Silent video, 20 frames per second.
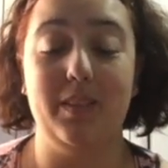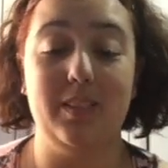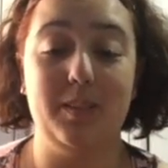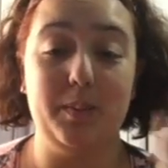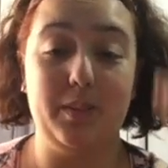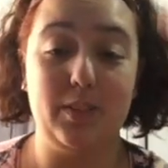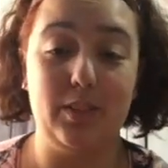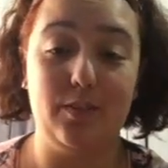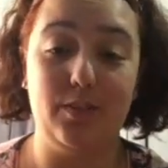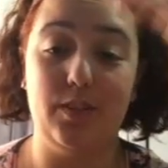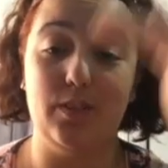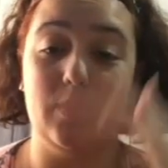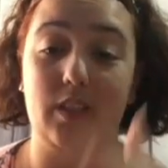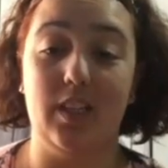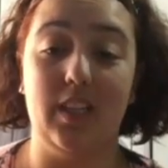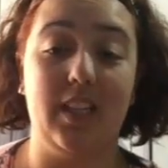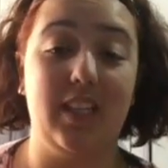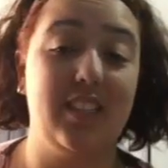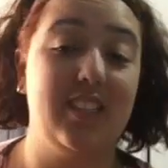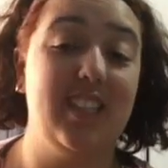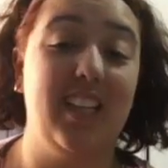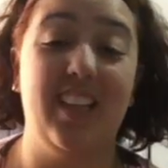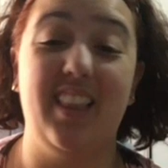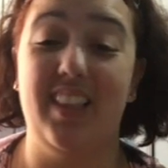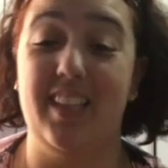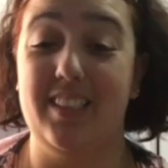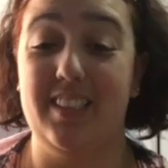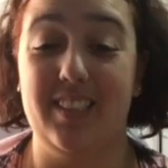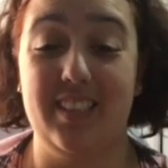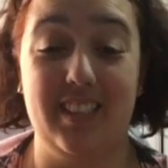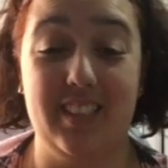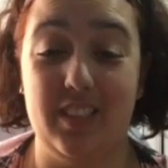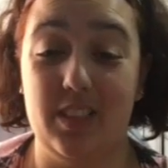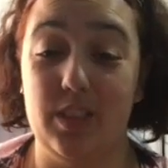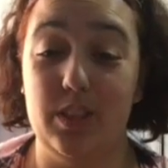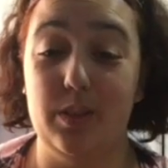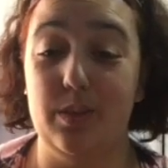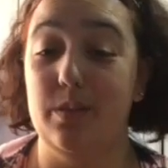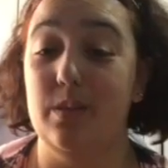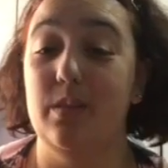especially if you've got like 10 things you need
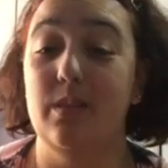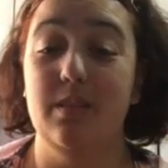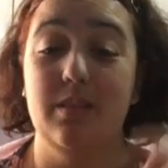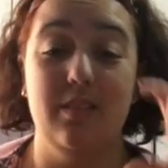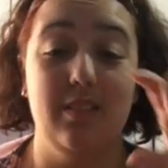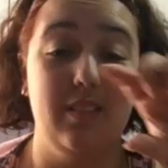to do.